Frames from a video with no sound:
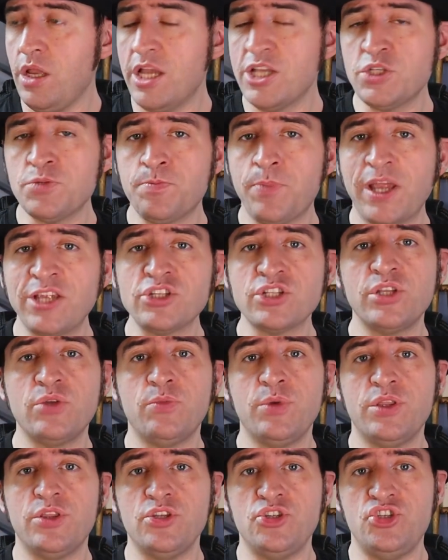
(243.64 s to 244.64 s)
especially
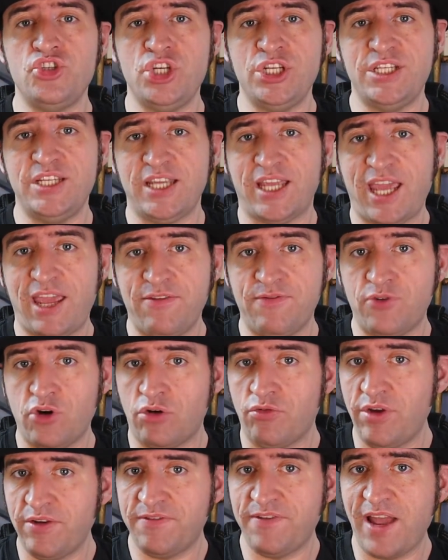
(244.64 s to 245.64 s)
with the GTK
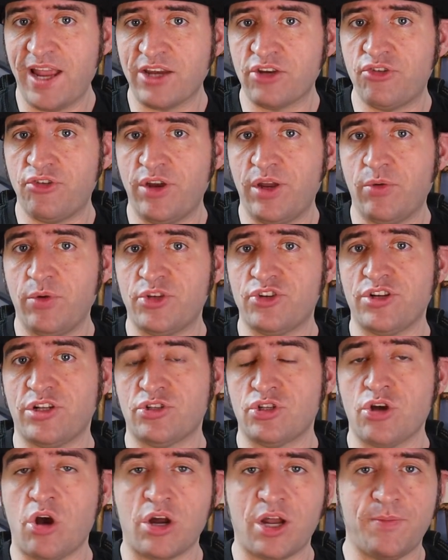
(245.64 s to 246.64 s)
4 refactoring, which
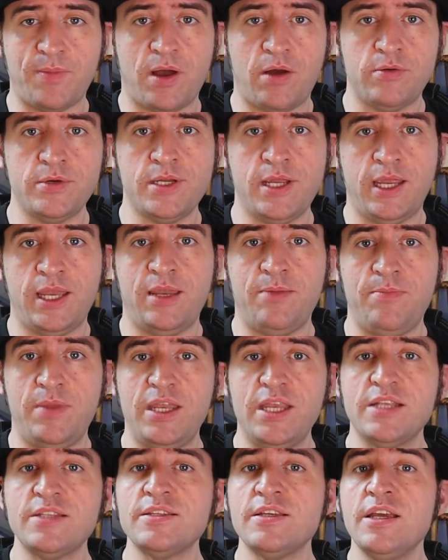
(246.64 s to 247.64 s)
I'll talk about in a
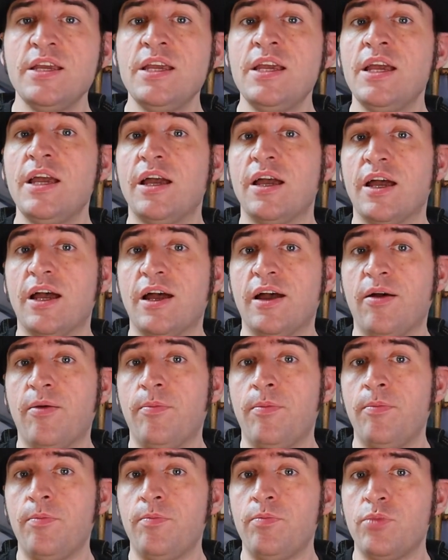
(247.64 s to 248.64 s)
minute.
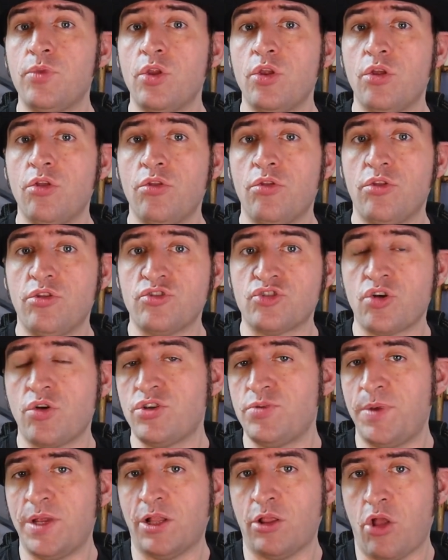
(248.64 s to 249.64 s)
There's
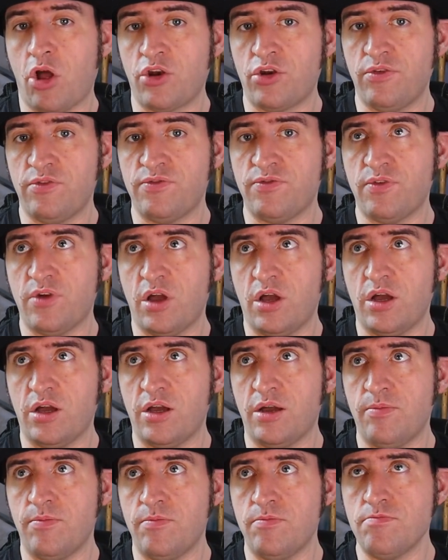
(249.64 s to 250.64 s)
going to be a lot of
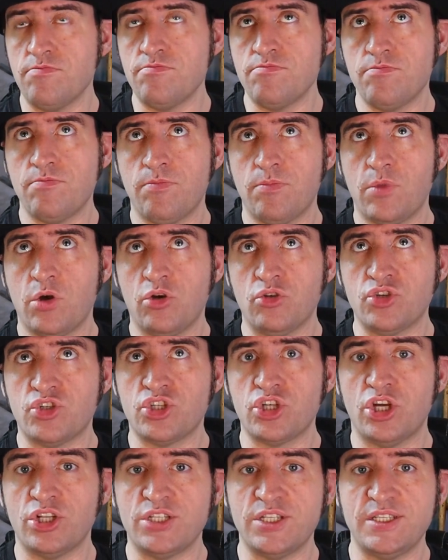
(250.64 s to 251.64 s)

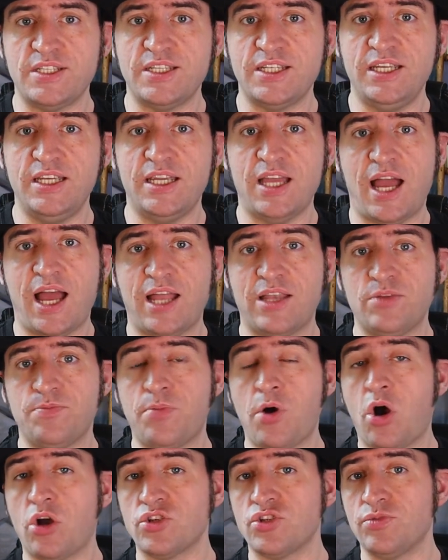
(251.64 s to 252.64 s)
uncertainty
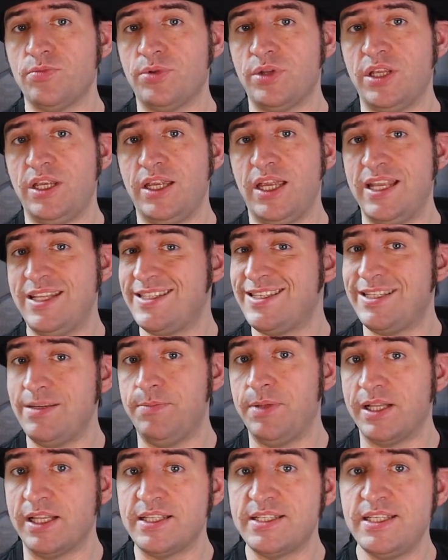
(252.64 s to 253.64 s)
and possibly
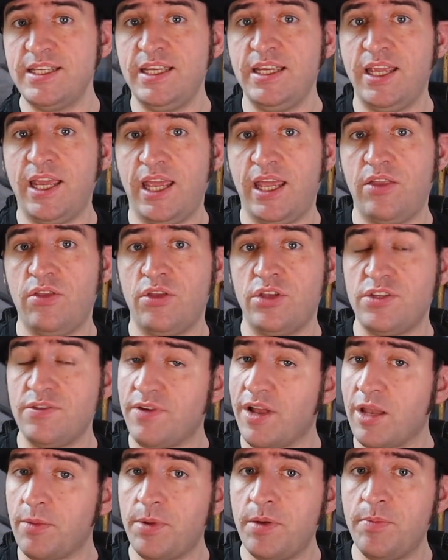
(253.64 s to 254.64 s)
instability in the
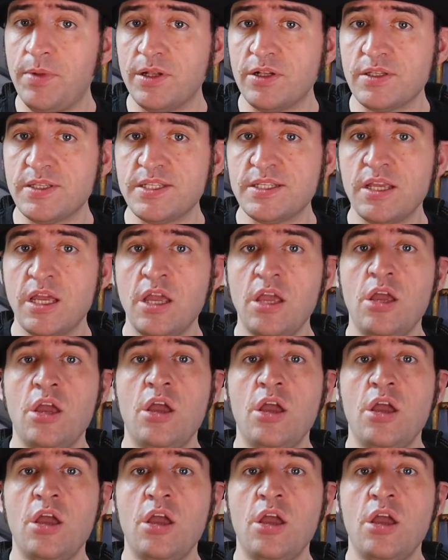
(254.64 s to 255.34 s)
developer builds.